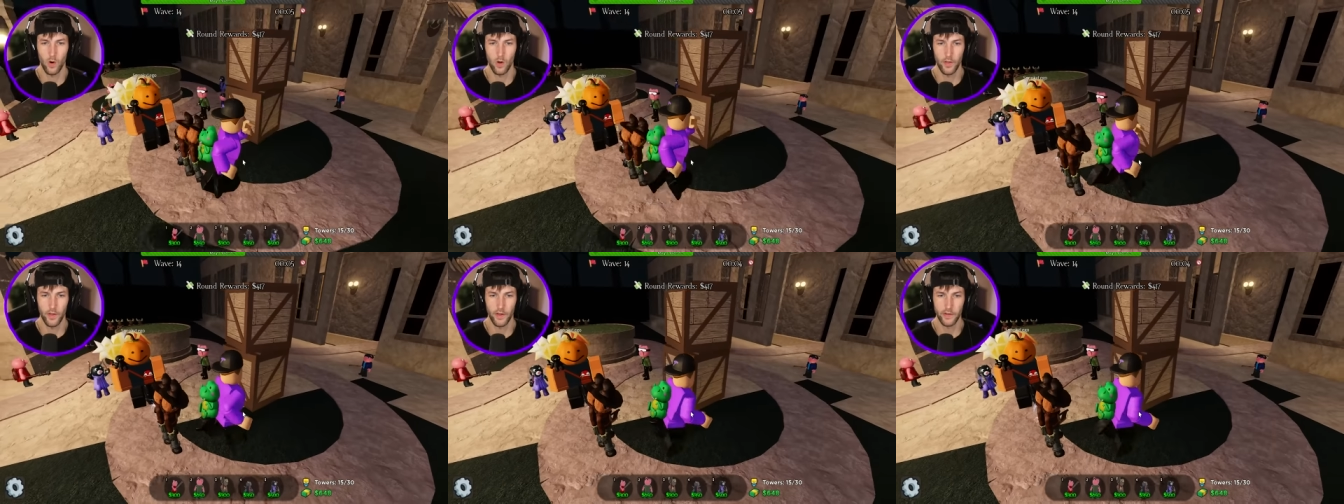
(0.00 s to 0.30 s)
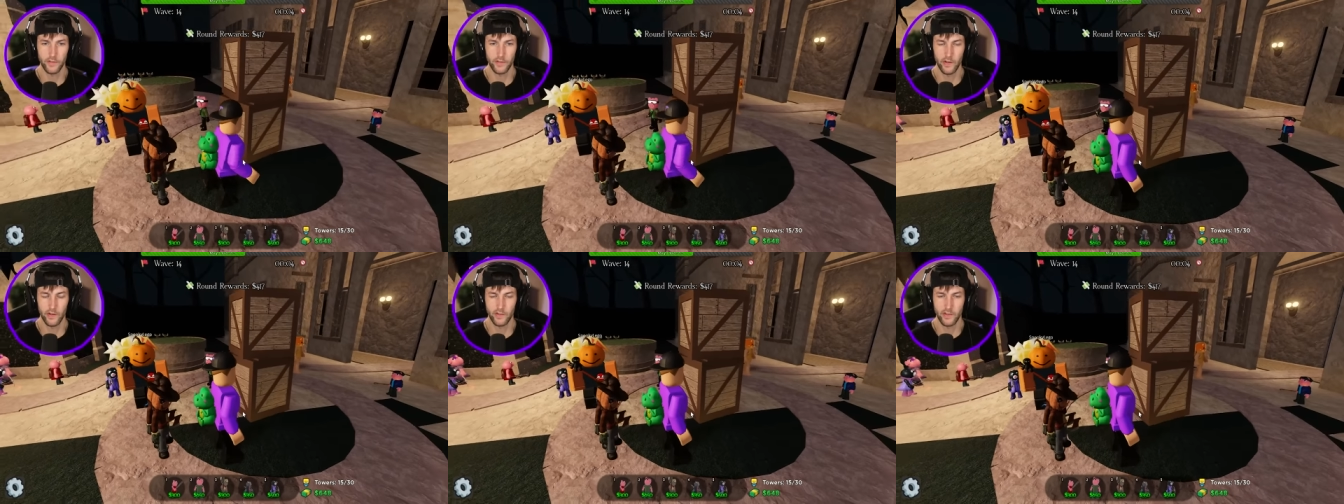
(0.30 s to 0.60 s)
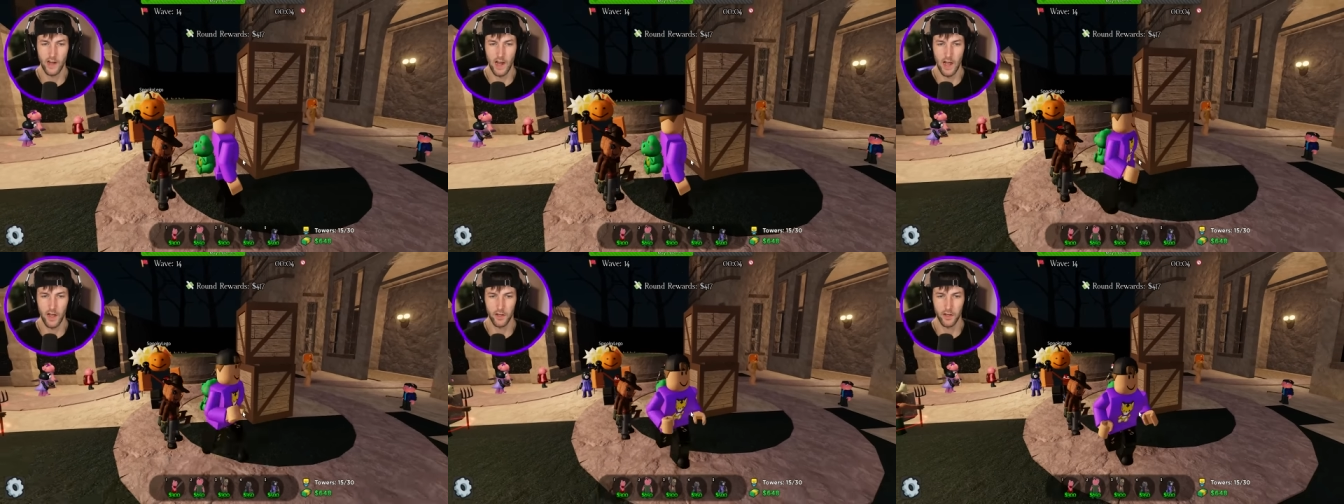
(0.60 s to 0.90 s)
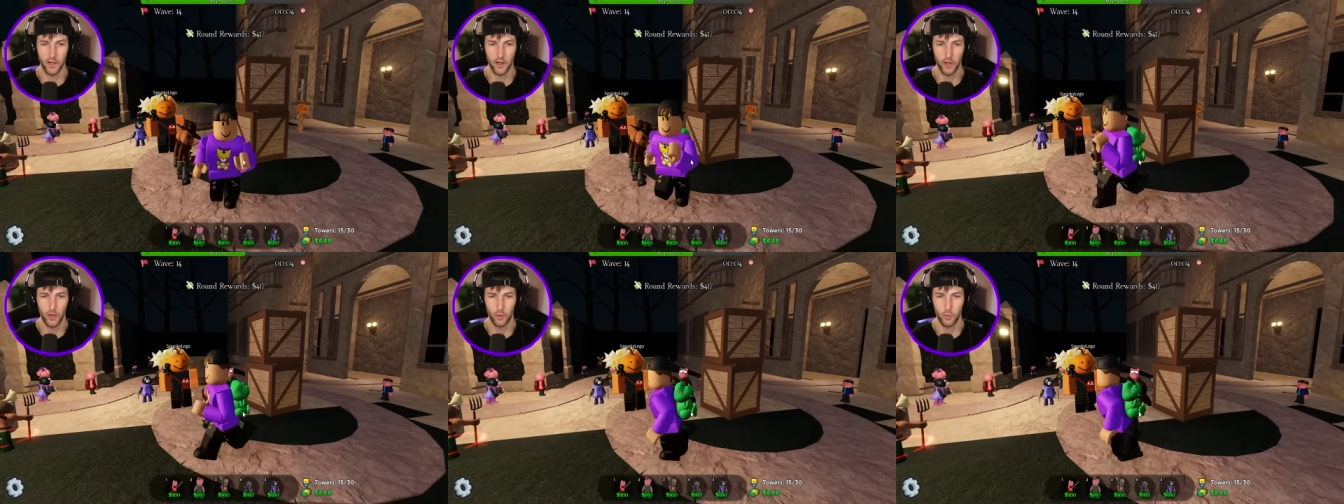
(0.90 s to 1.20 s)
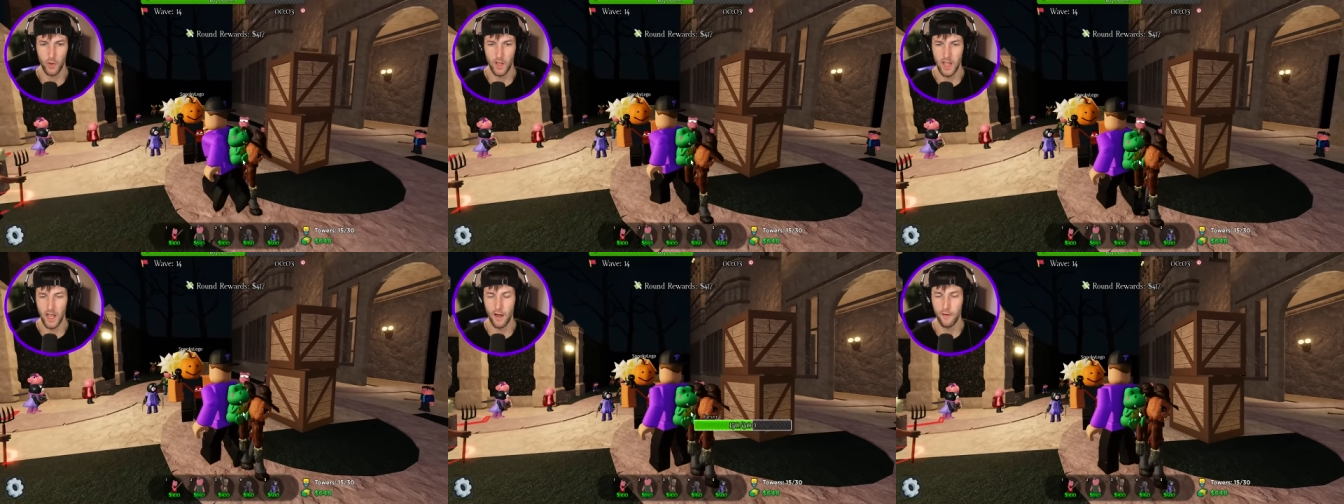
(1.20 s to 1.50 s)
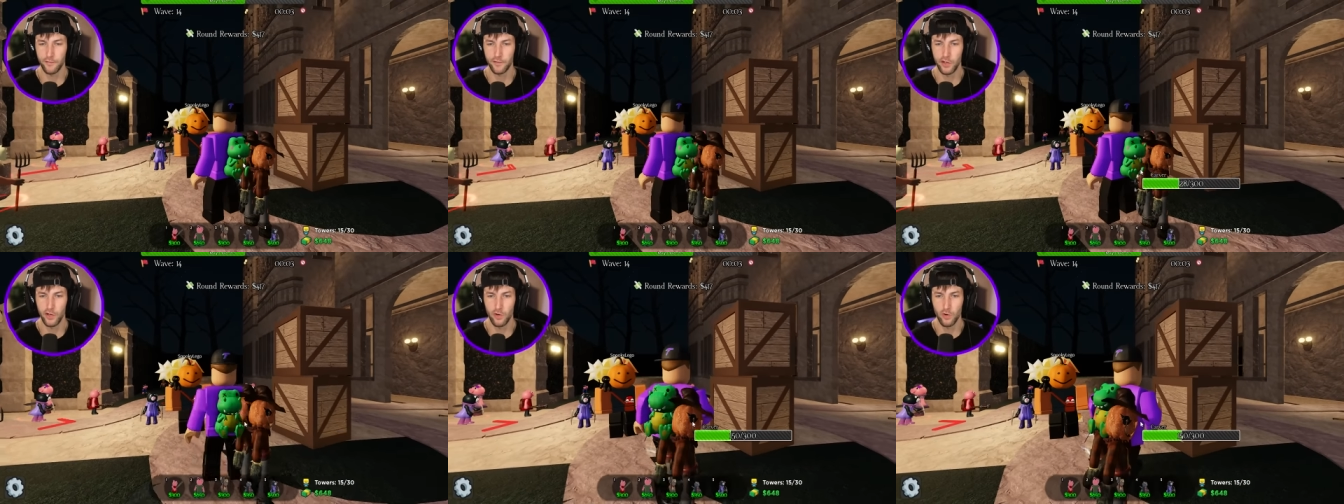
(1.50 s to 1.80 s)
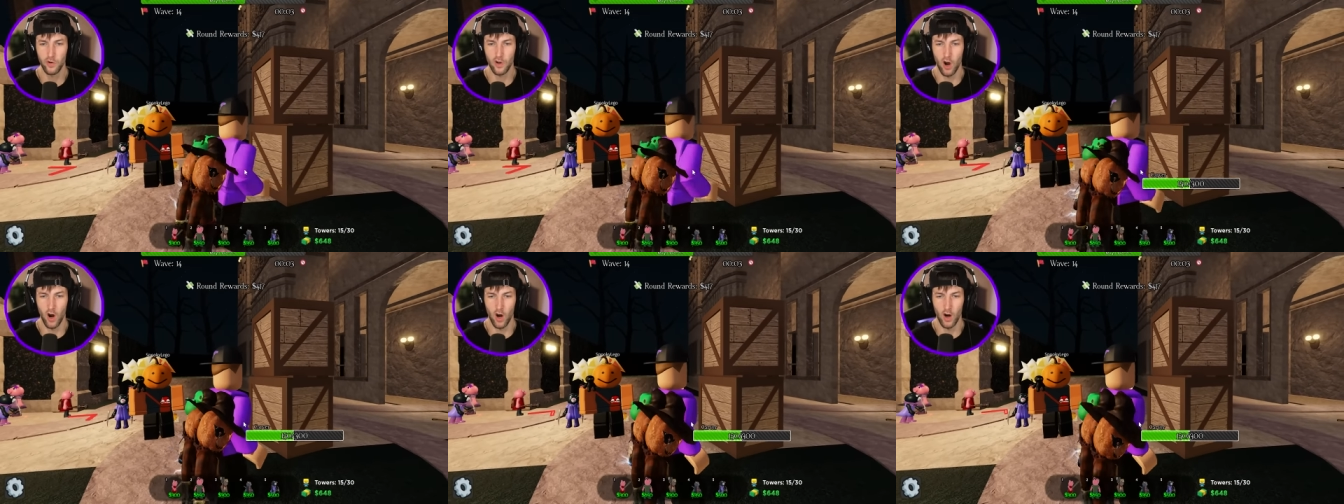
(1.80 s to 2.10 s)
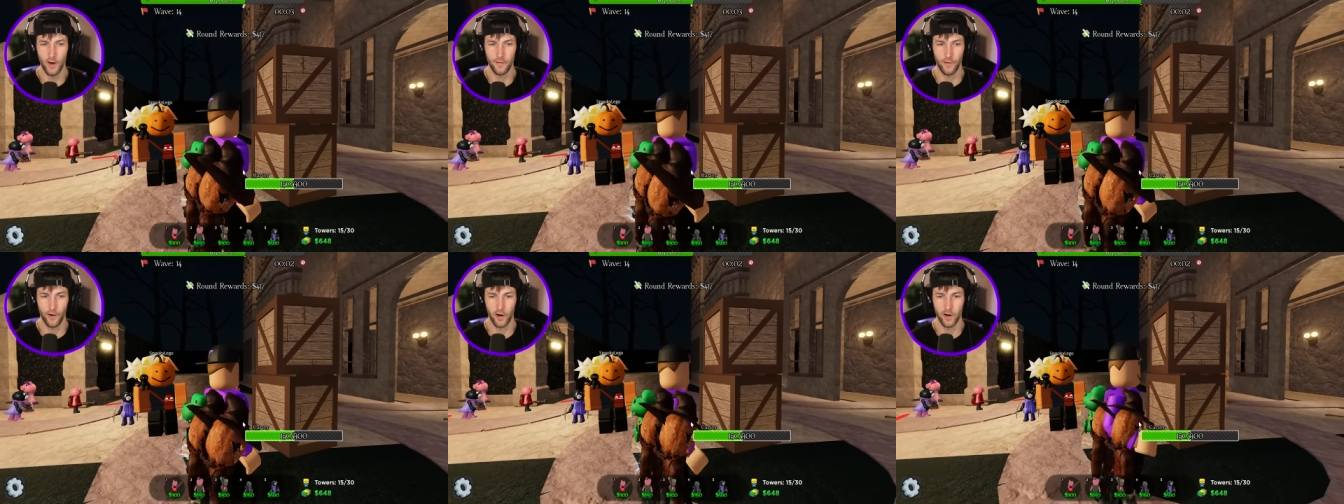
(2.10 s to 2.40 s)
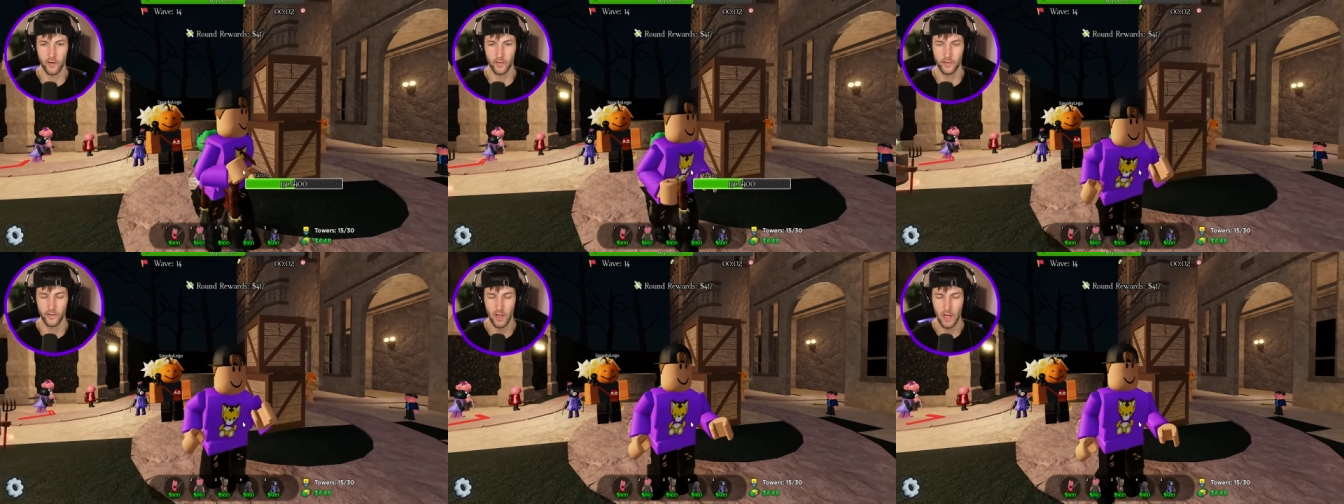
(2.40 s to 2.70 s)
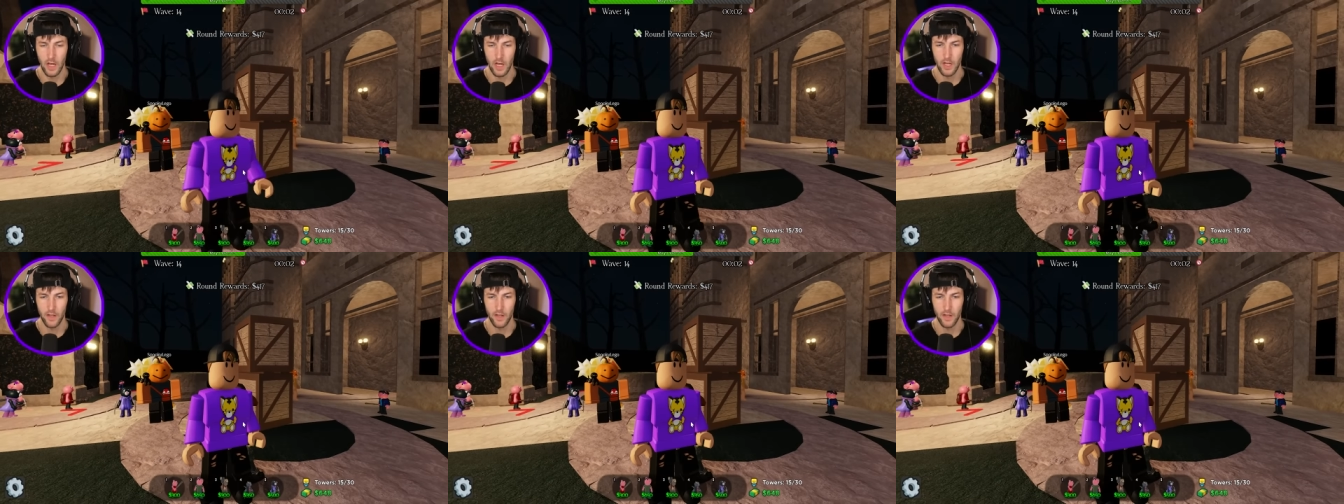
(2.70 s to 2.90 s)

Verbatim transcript: Well, this is not good. We have two carvers